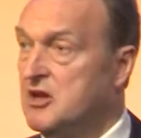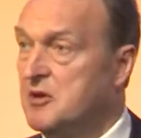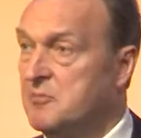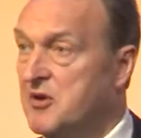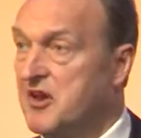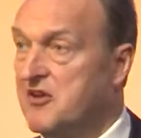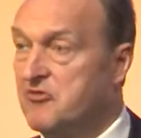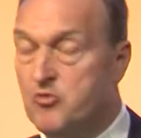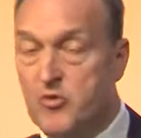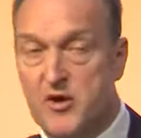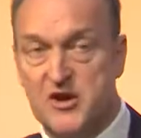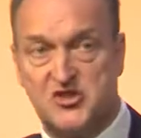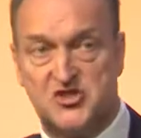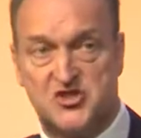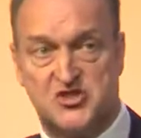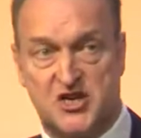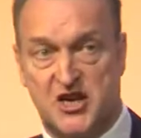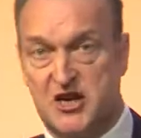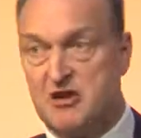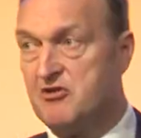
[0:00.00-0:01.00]
but if we're
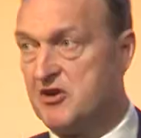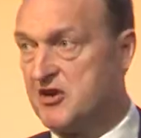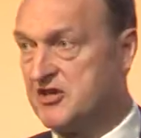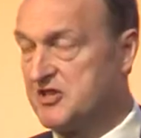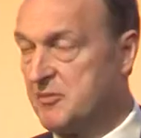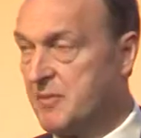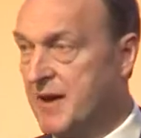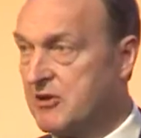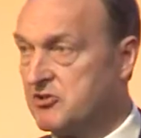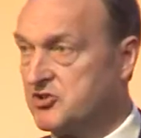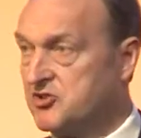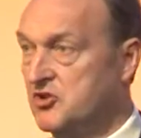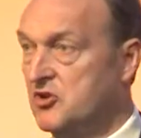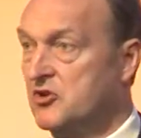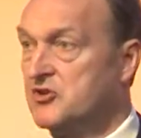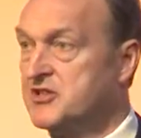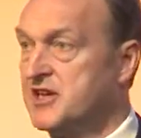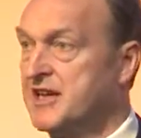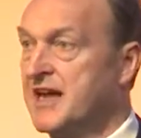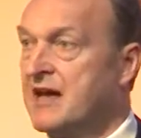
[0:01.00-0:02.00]
serious about
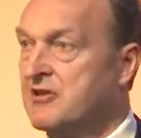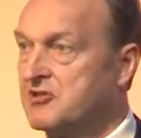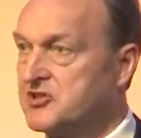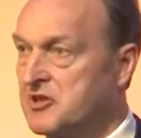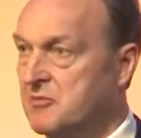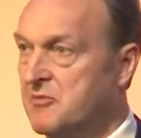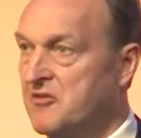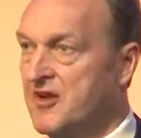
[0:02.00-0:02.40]
sorting out some